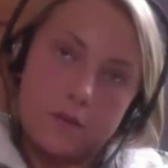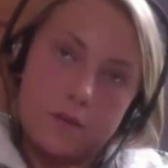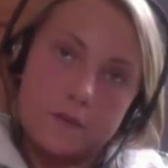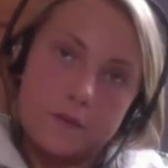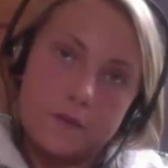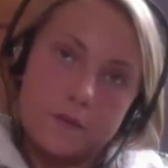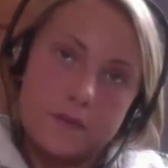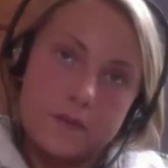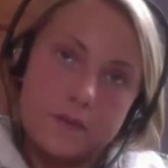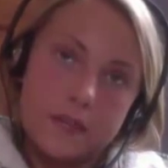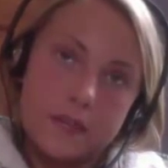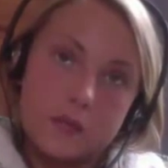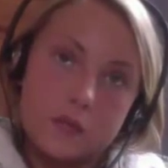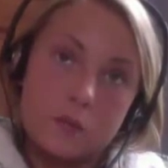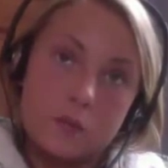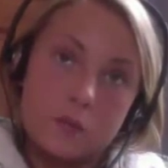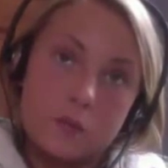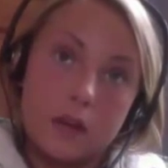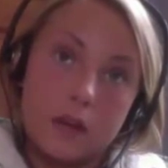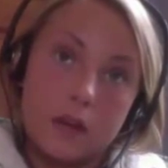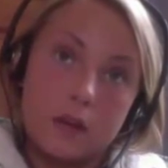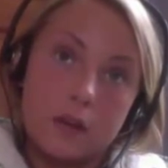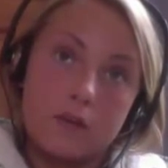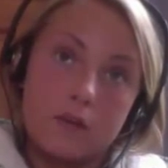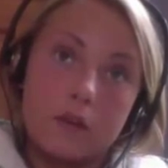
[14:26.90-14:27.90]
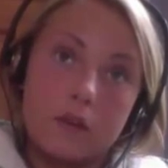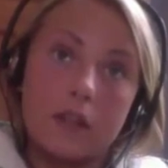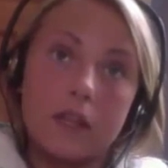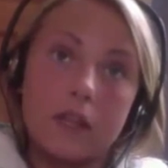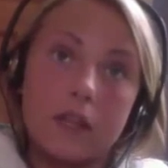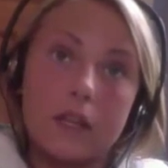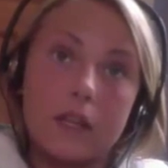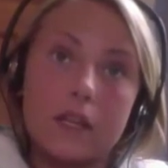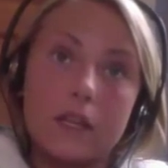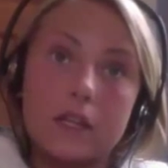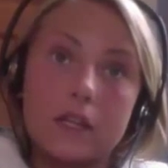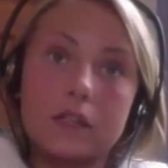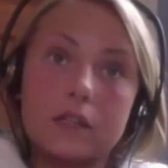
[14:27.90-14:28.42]
that's when I
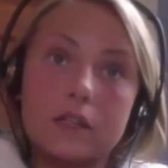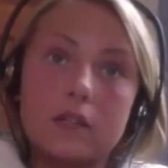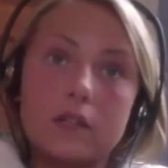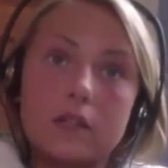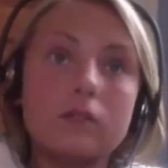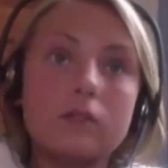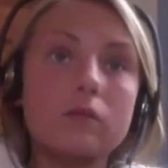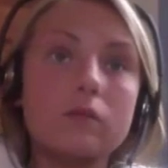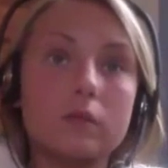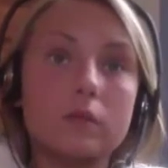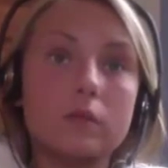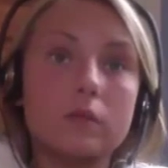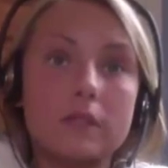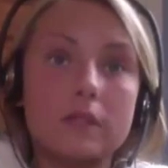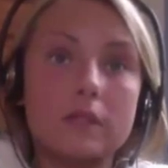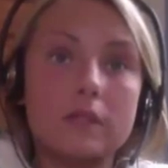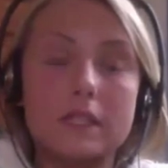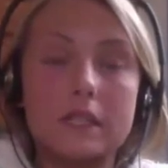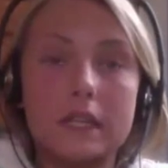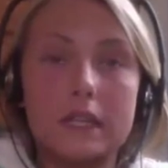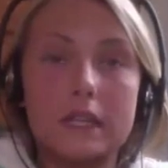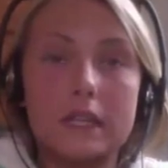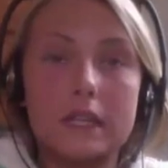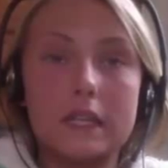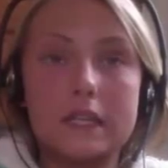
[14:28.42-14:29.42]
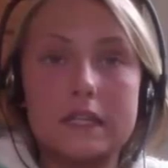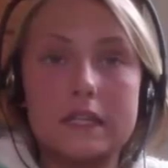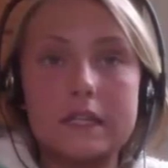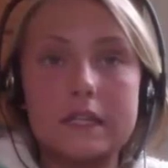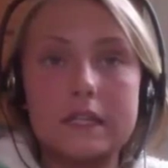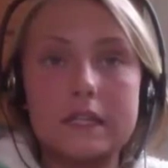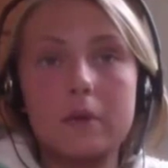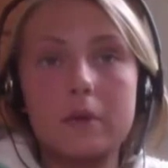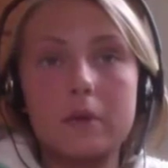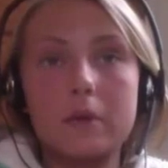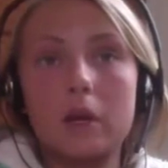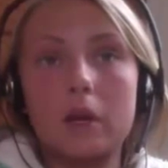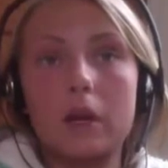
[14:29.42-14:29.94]
really was digging
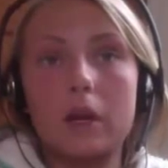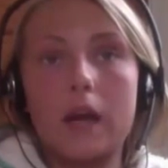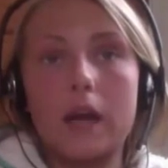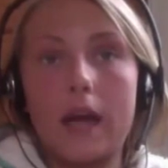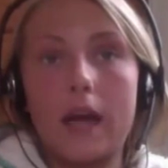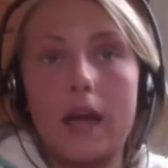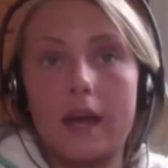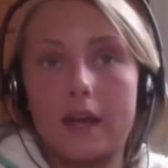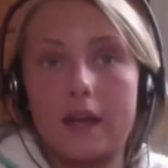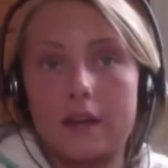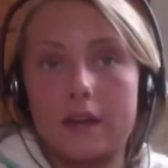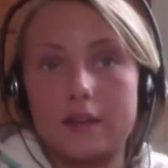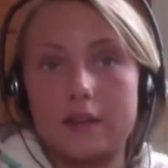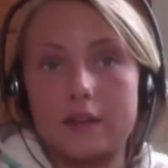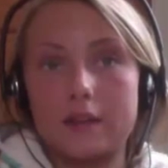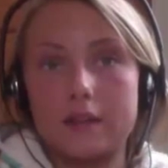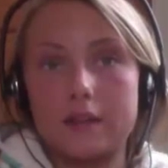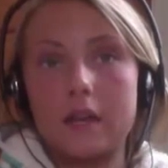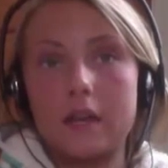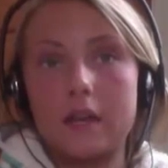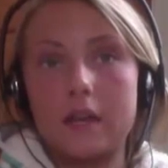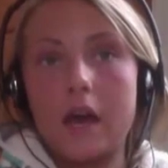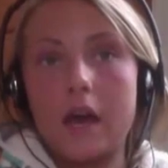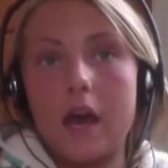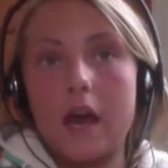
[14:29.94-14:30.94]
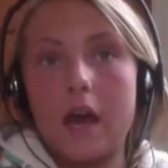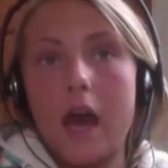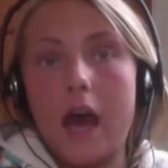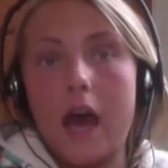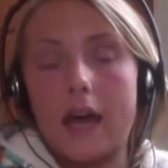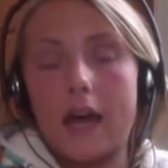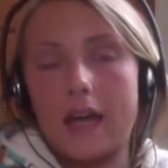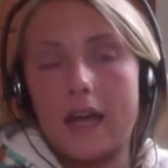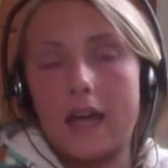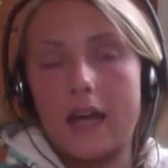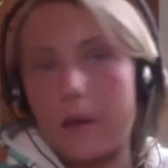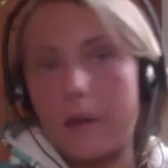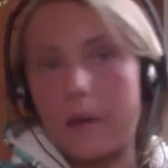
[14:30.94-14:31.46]
deeper, and
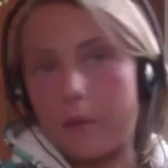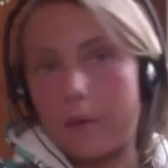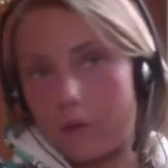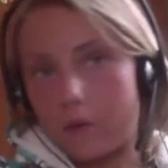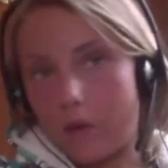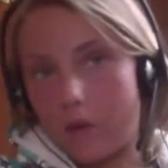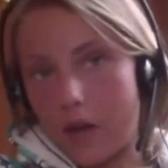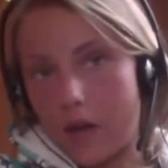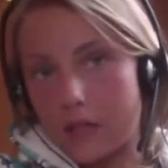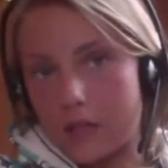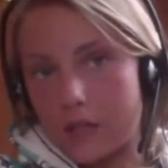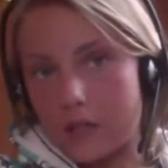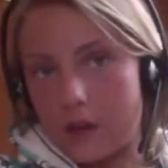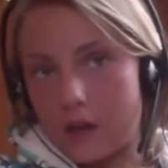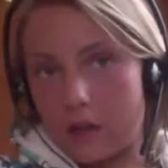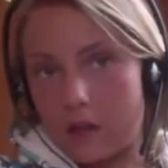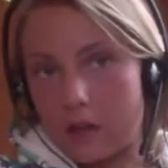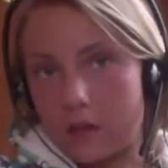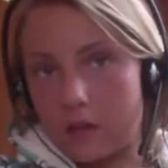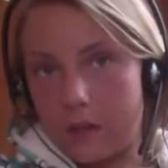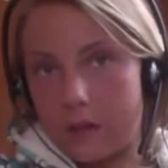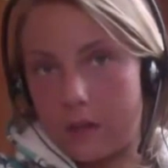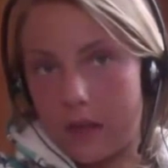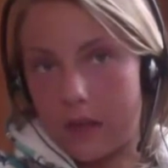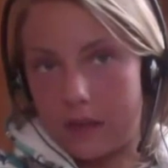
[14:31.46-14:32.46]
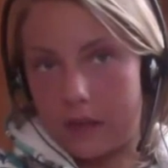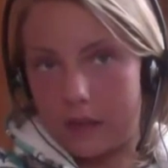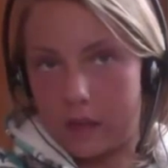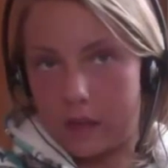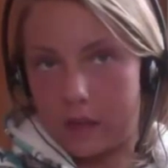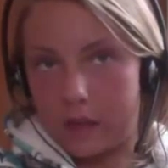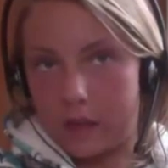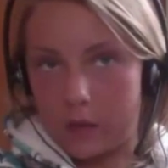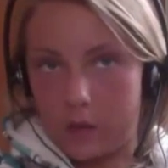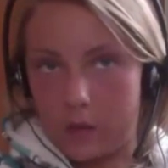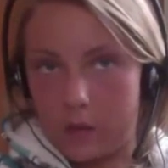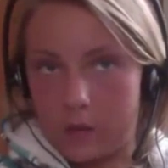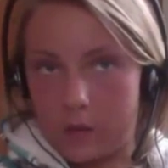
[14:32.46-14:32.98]
I came across all the
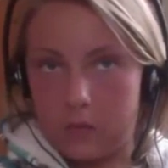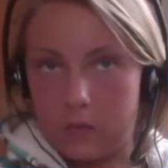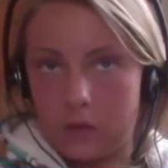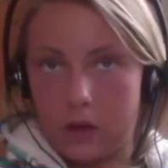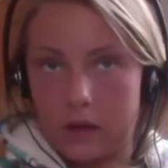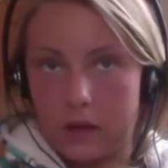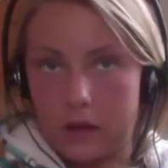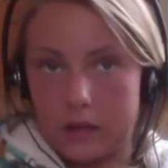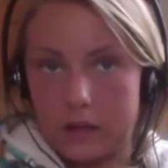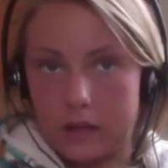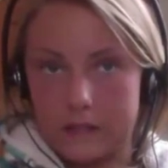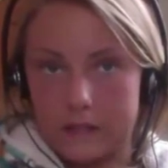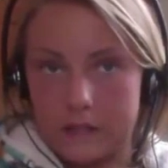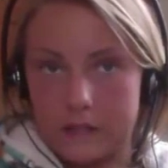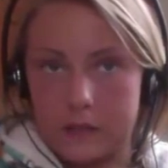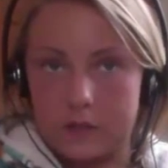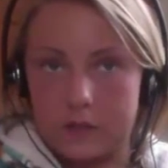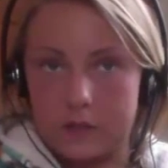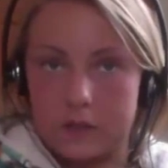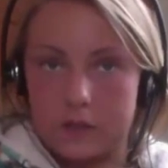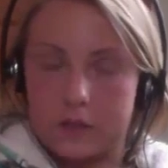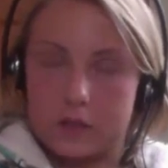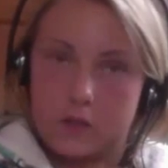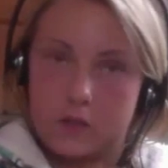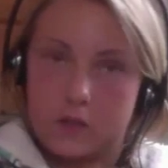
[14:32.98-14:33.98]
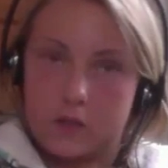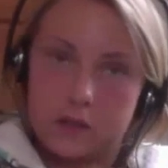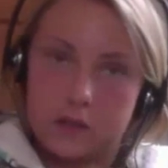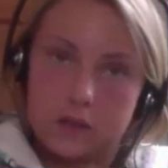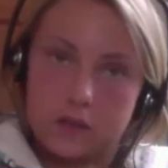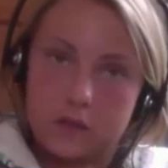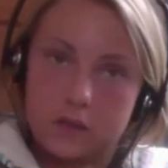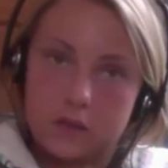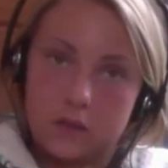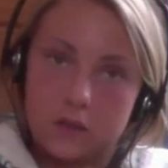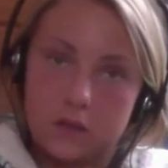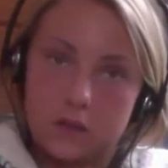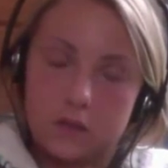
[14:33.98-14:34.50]
paleo blogs like Chris
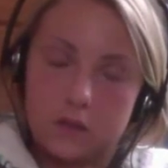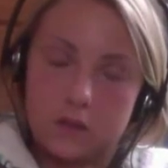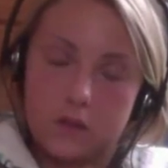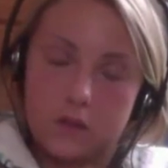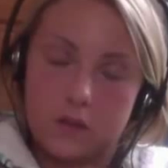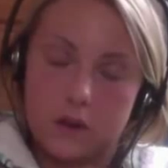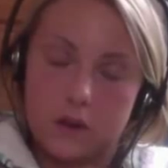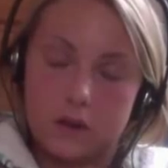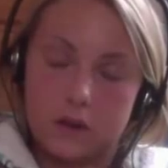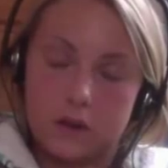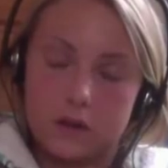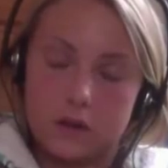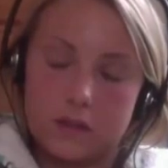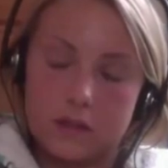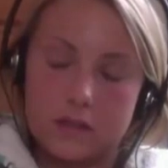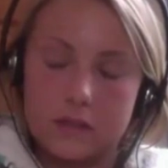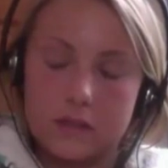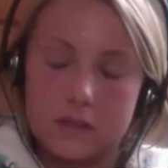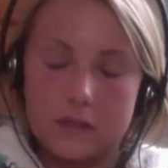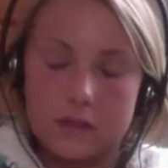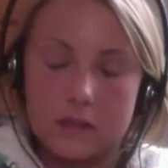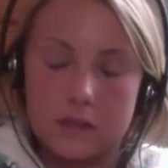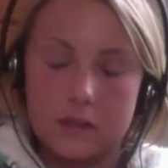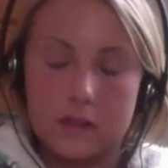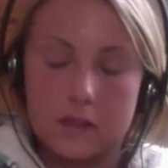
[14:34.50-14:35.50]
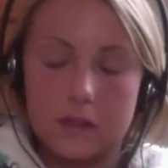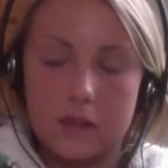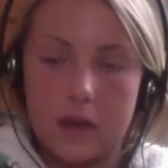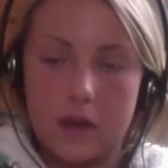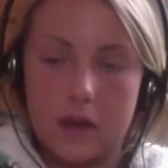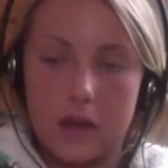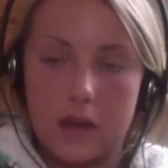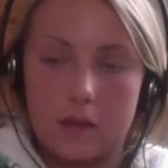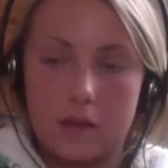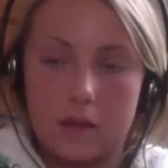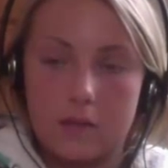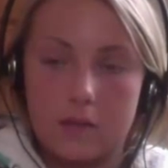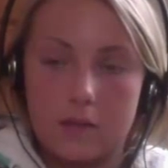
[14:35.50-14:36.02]
Kresser and Mark Sisson,
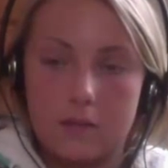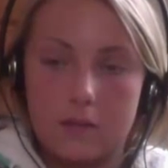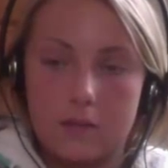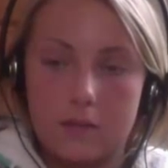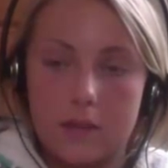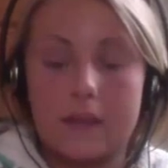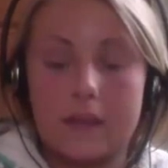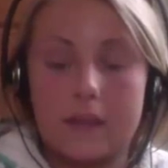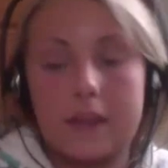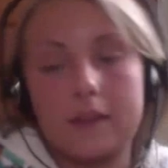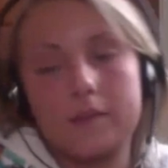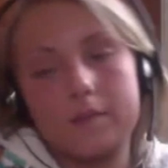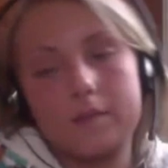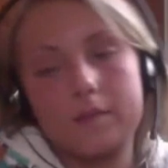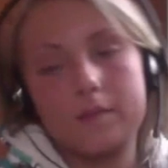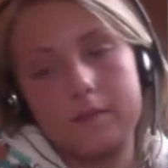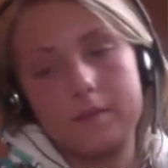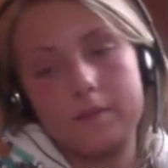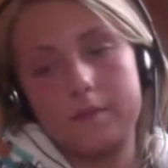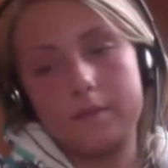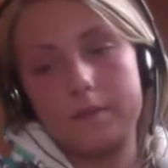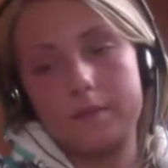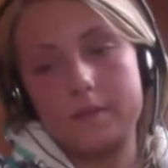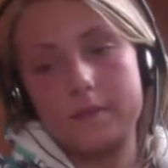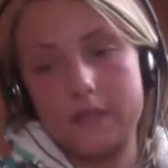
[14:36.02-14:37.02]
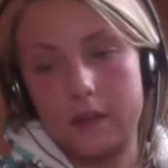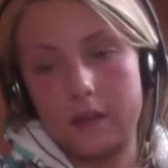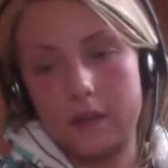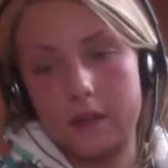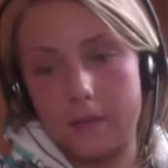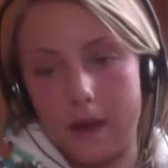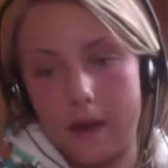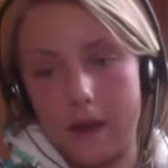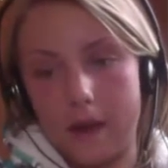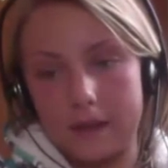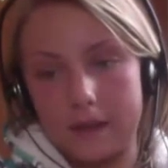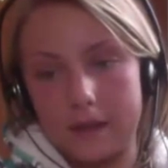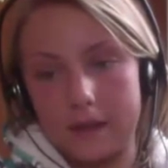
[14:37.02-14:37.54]
and then Sarah
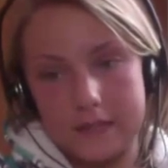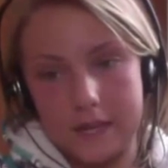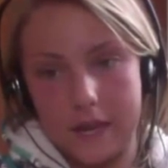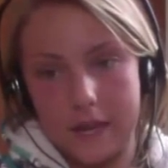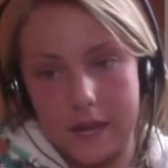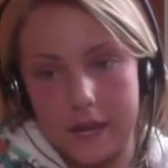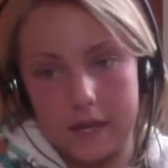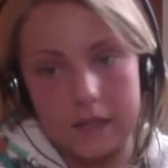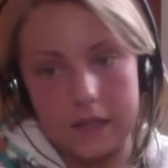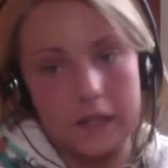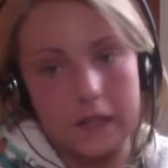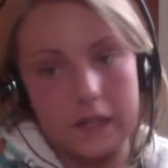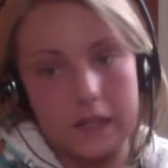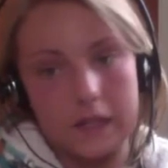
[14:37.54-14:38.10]
Ballantyne,